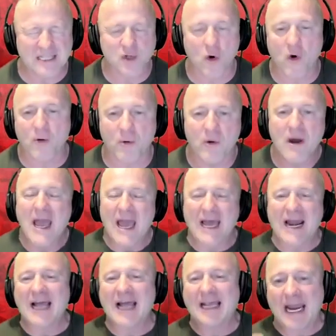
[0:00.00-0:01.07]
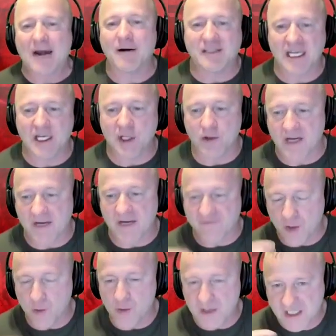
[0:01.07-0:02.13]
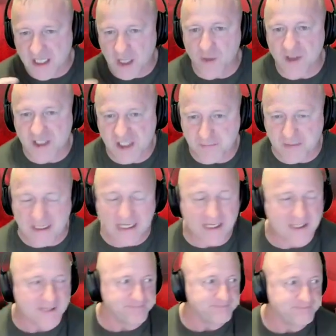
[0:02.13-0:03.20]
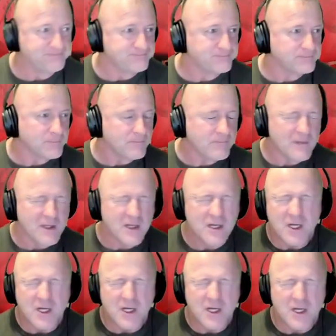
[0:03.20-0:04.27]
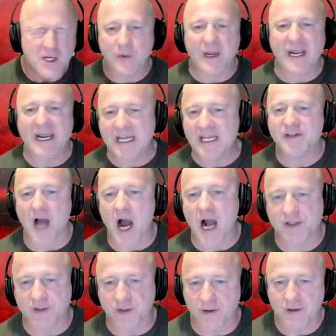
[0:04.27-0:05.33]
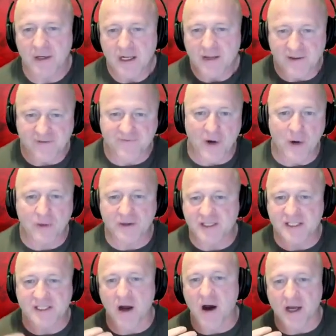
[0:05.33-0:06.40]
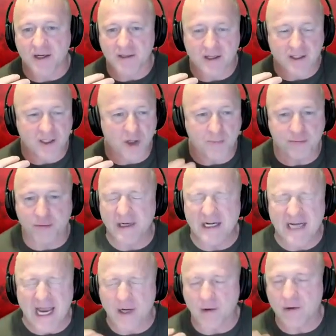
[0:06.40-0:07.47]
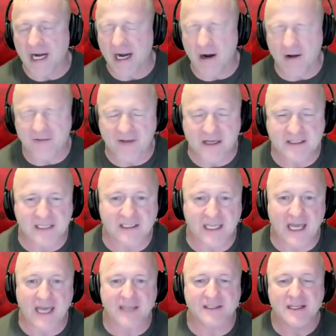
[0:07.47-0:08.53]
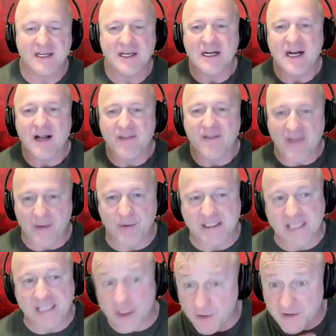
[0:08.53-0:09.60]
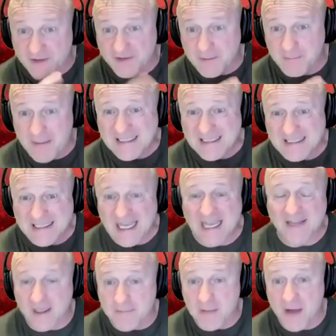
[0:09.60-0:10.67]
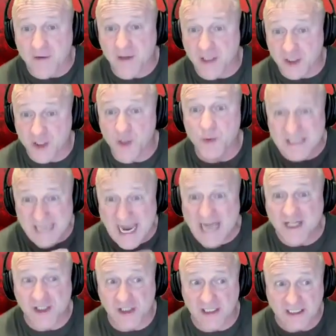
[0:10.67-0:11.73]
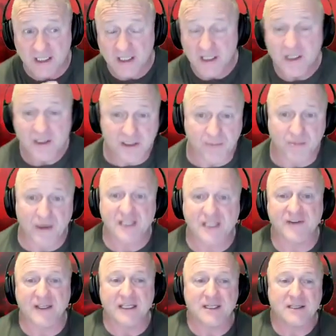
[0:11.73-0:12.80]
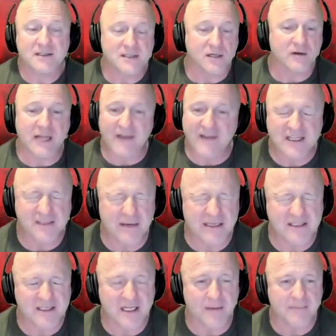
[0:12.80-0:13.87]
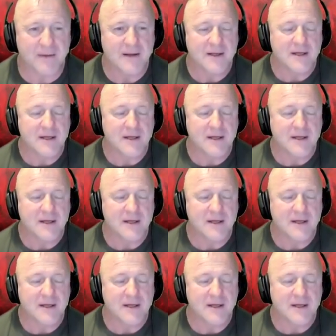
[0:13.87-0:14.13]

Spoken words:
horrible. And I guarantee you that if you was to go to speak to any doctor that focuses on, you know, prenatal care and things like that, they would tell you that the best thing that a mother can do is actually to breastfeed. So yeah, that's messed up.